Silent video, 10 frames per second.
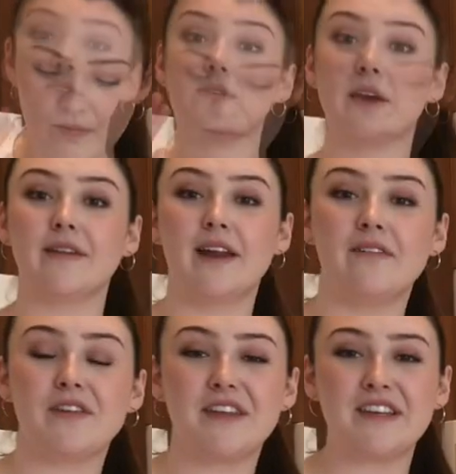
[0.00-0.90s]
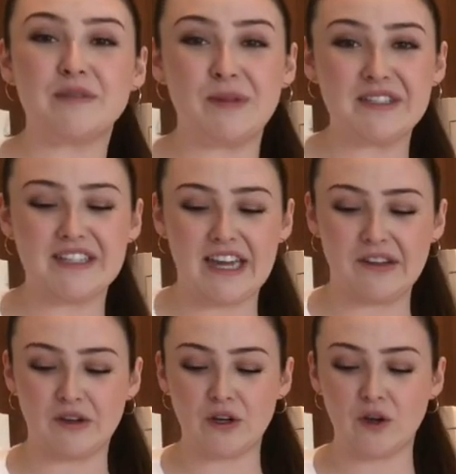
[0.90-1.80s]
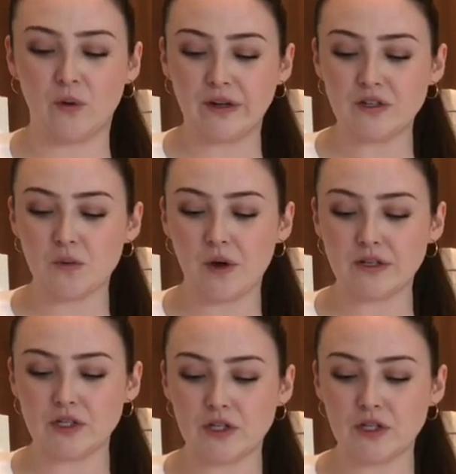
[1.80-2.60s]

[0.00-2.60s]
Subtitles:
now that everything is mixed together, you're going to want